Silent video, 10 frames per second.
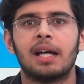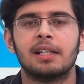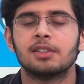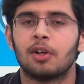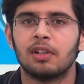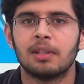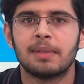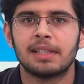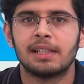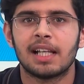I urge all the
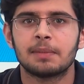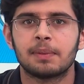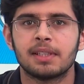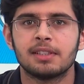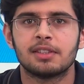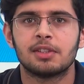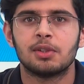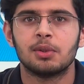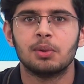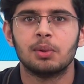medical aspirants
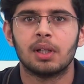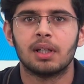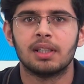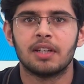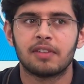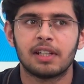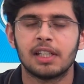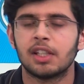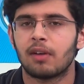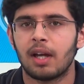to uh,
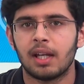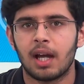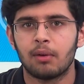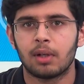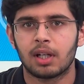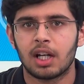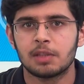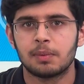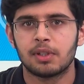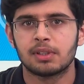definitely try out
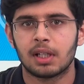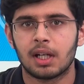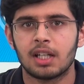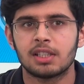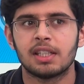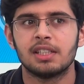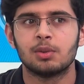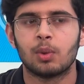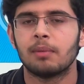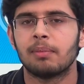Aakash because Aakash
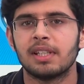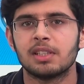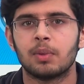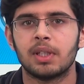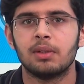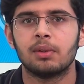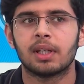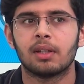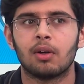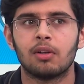is one place where you
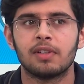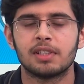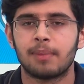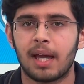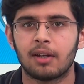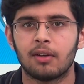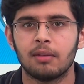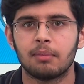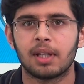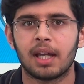can always bank
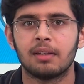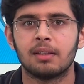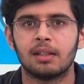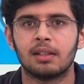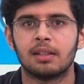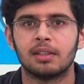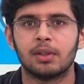on and uh,